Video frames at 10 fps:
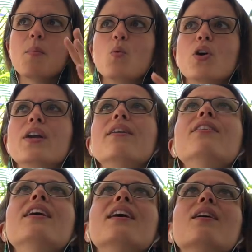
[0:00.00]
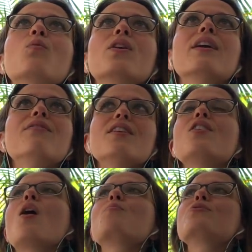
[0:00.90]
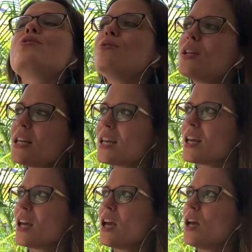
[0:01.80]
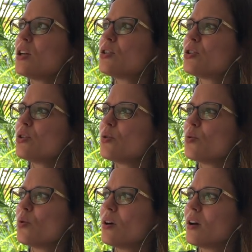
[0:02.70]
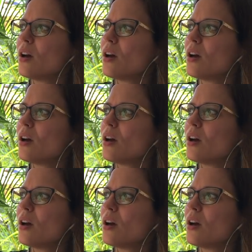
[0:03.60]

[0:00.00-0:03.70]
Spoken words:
We're given an opportunity to